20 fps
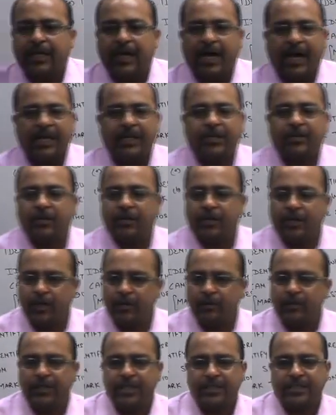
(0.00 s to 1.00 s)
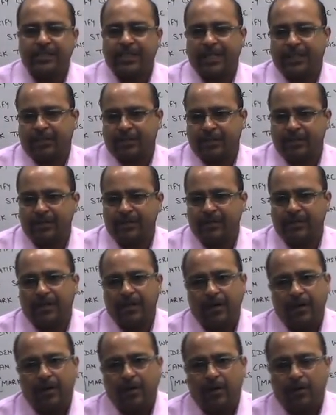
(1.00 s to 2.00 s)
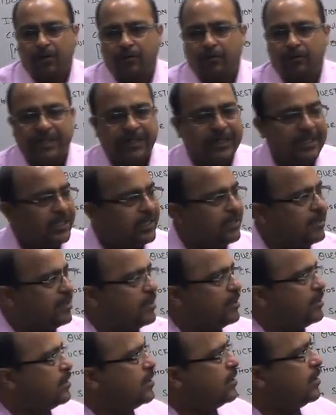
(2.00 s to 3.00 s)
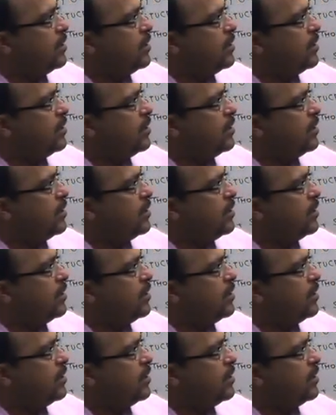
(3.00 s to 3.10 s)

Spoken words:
I conclude this session with these